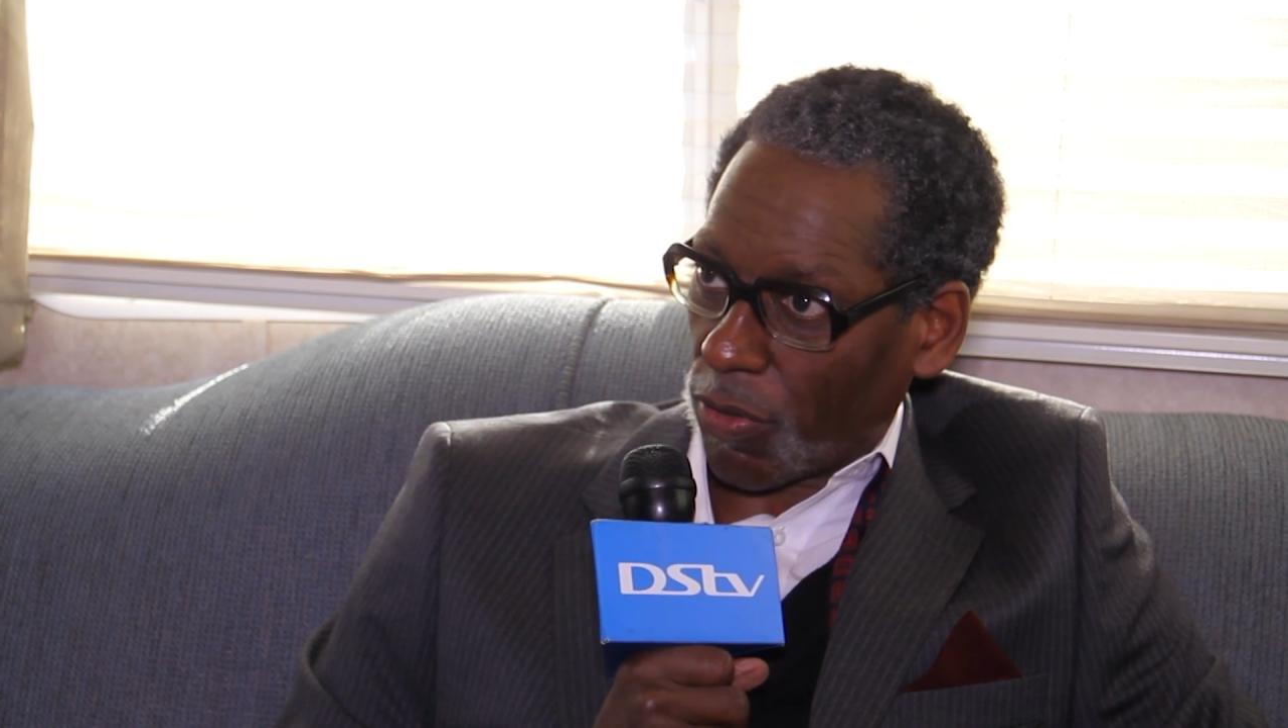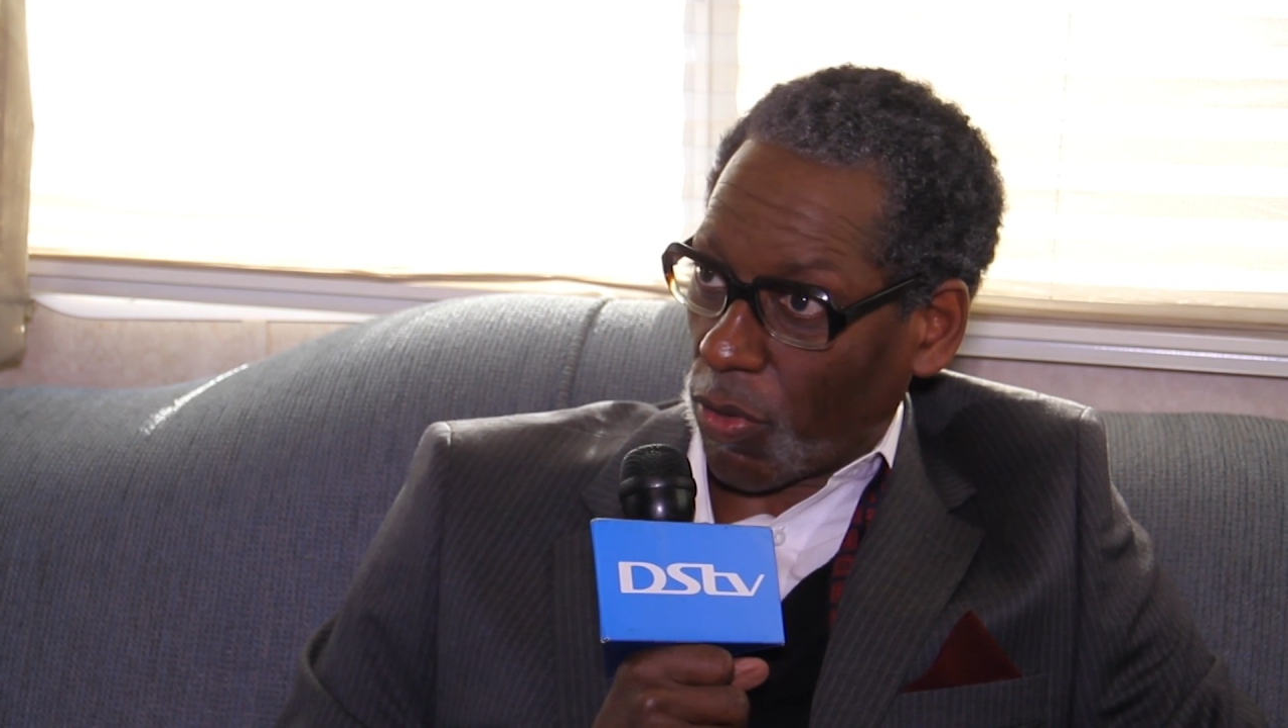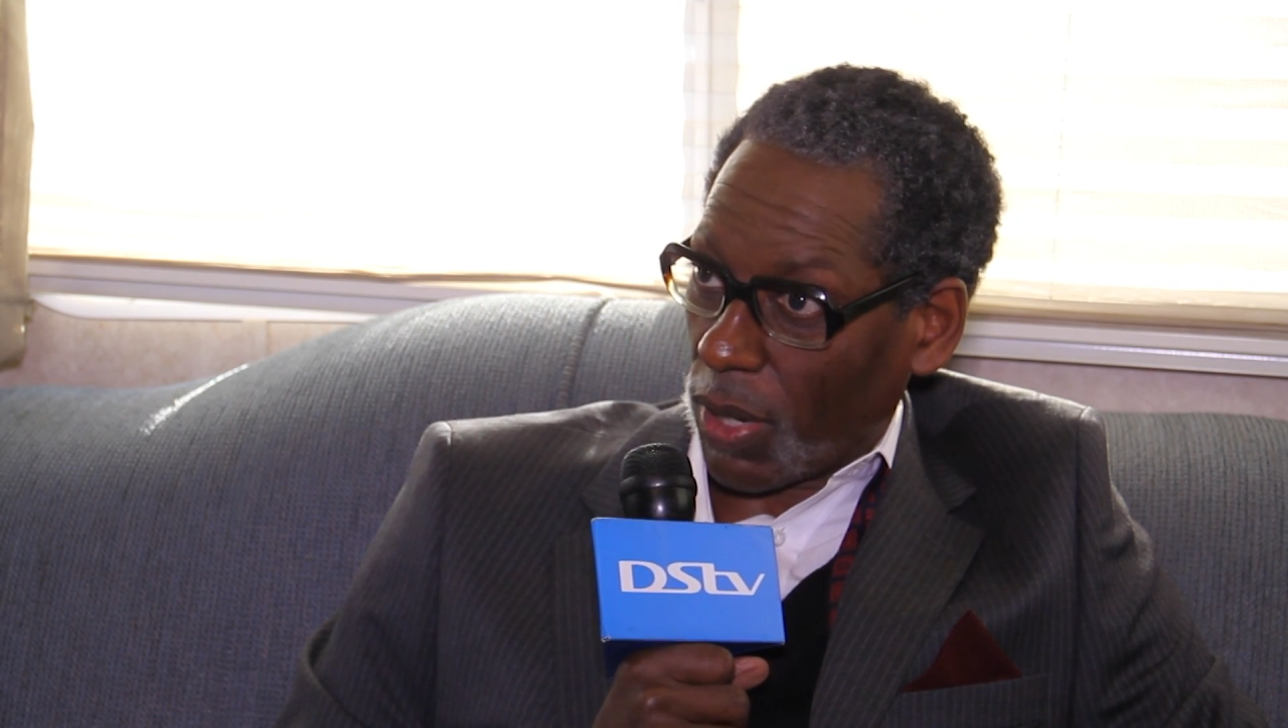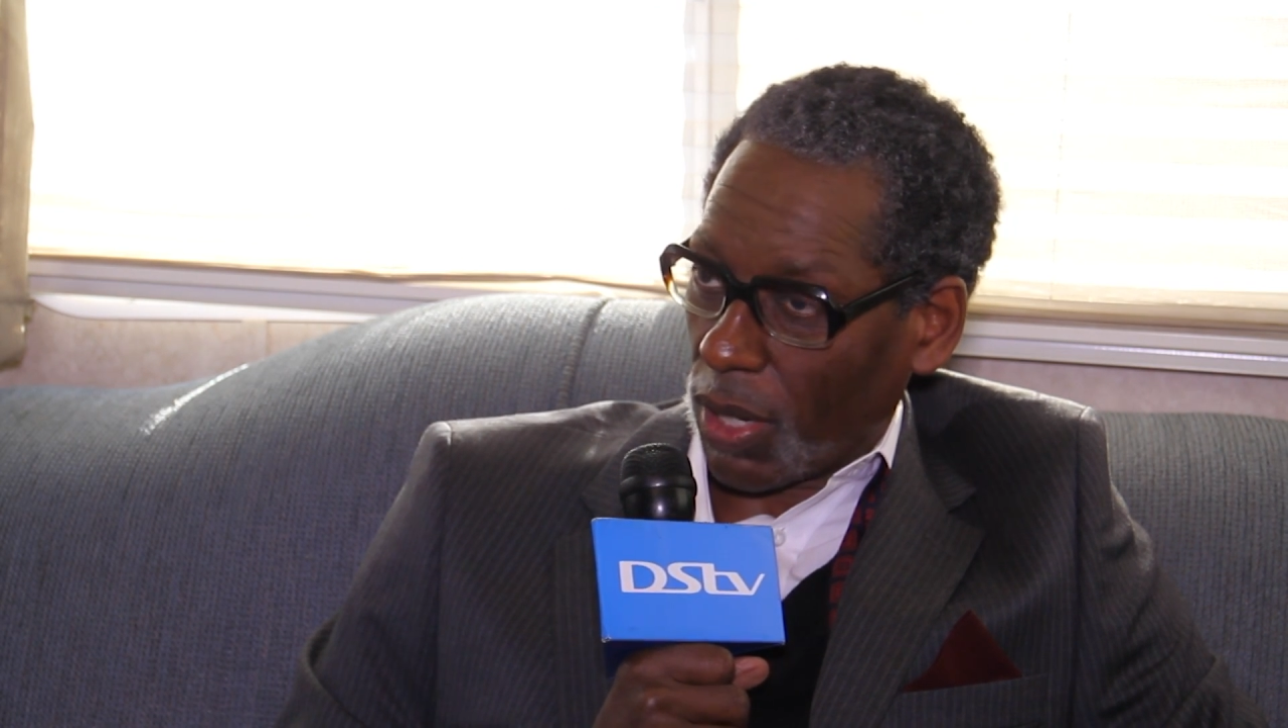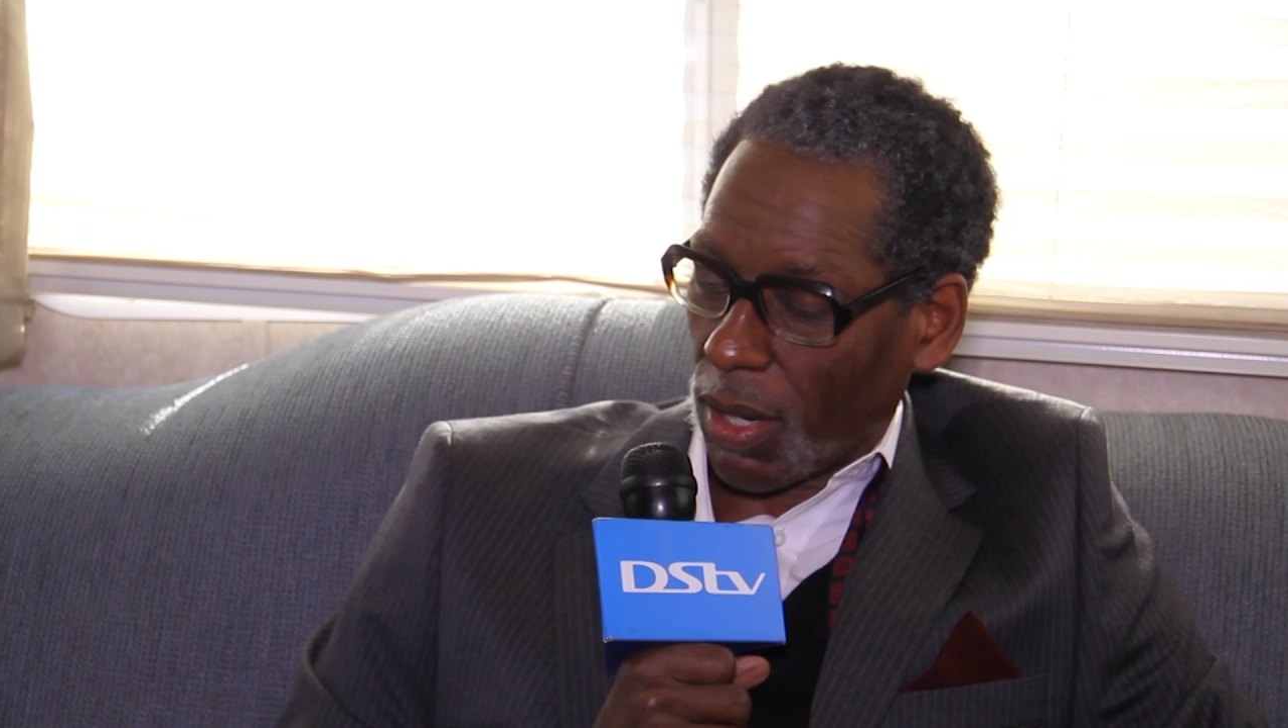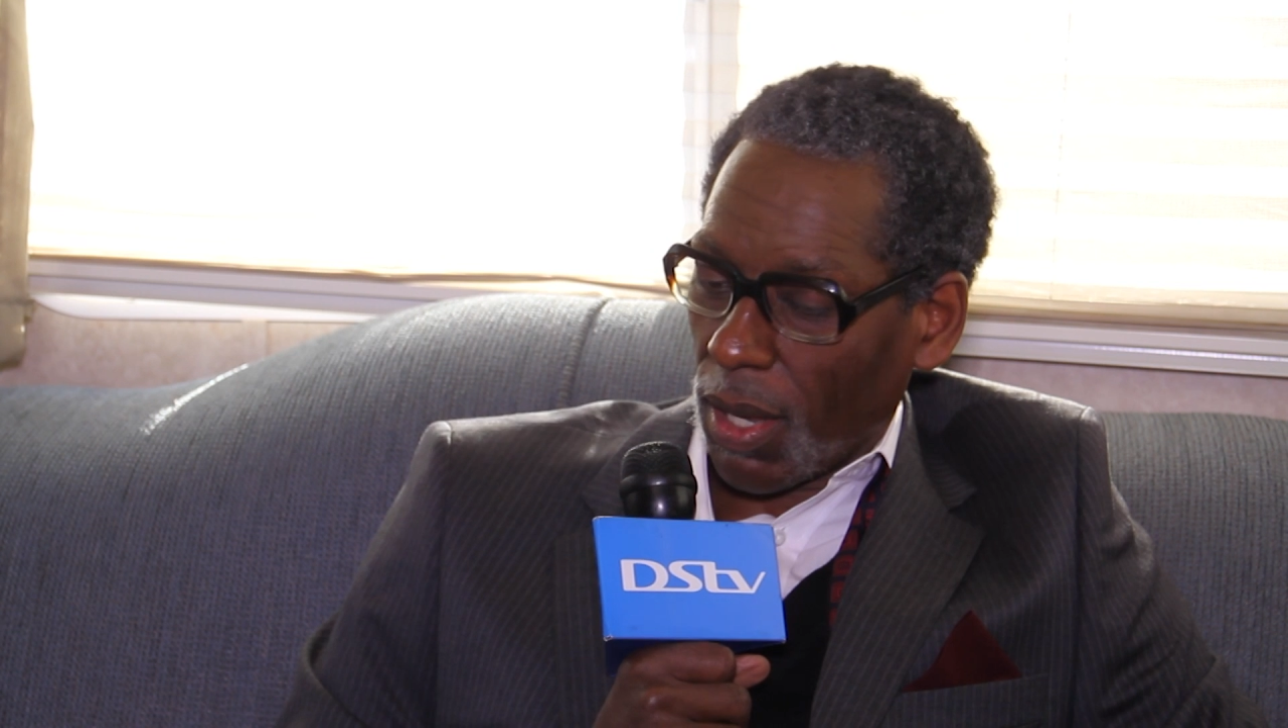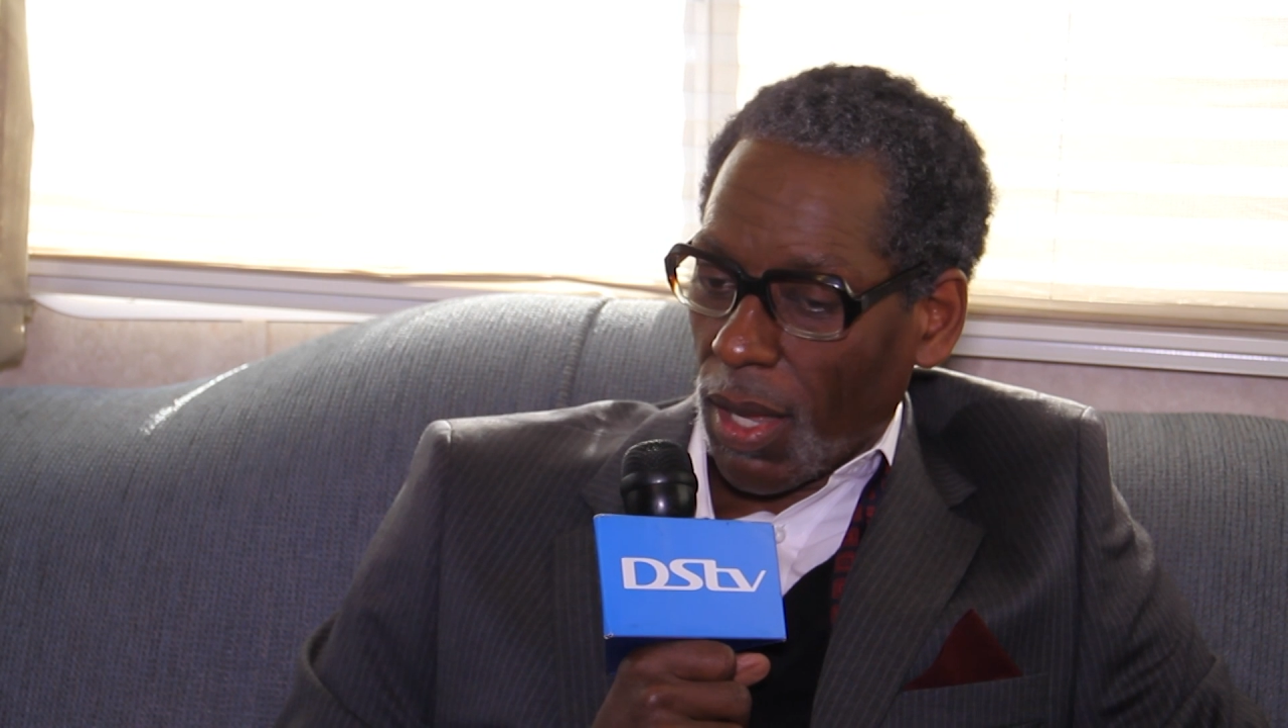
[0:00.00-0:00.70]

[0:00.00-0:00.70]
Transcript: screen.